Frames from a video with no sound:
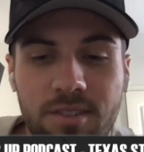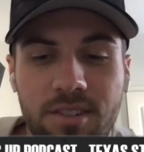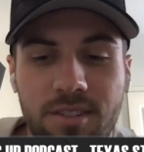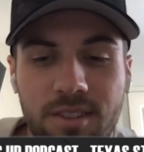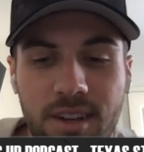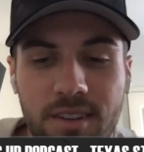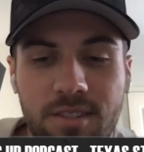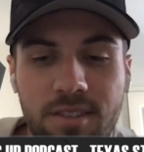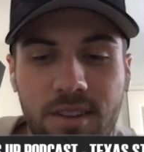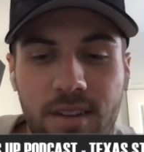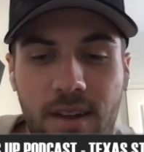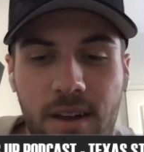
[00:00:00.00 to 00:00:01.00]

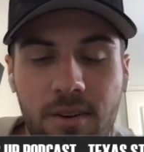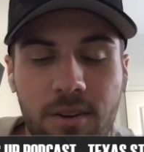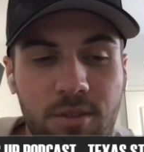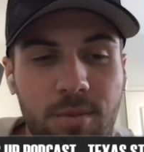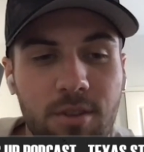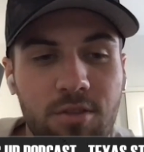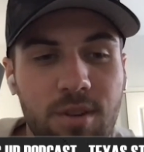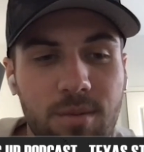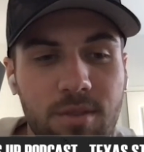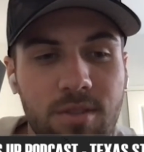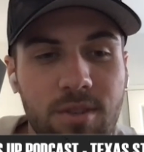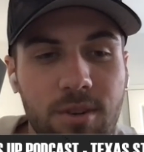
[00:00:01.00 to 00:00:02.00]
success uh, on special
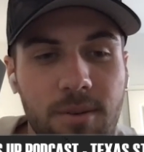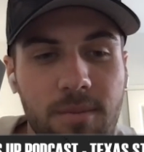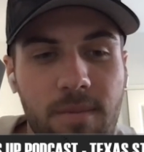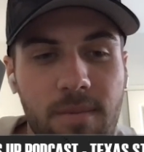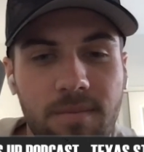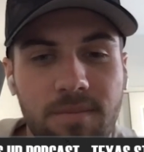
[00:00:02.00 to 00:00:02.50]
teams this year.